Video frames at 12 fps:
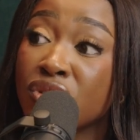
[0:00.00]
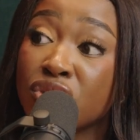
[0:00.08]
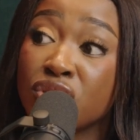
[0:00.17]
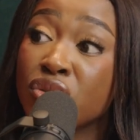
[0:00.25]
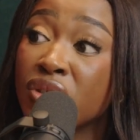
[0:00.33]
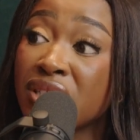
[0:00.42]

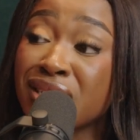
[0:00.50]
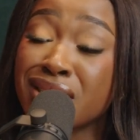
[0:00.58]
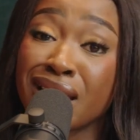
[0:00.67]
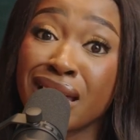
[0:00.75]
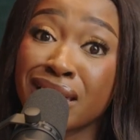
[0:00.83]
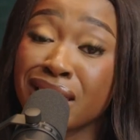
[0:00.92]
do the
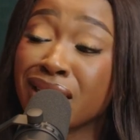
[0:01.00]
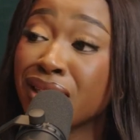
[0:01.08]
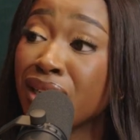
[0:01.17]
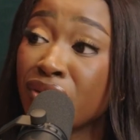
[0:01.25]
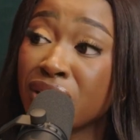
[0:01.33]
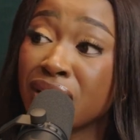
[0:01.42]
snagging
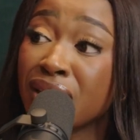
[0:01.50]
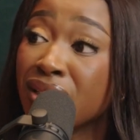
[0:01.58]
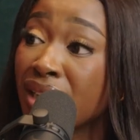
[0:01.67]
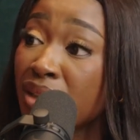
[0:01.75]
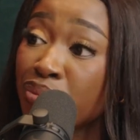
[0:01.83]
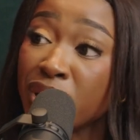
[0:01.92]
and everything
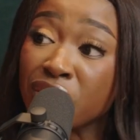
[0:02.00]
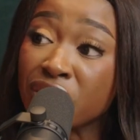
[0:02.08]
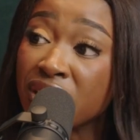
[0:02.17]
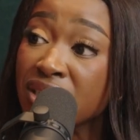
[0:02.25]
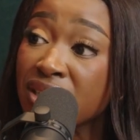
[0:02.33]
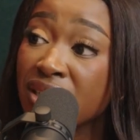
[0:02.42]
in that
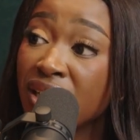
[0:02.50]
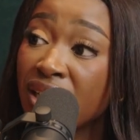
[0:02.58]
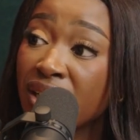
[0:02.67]
period,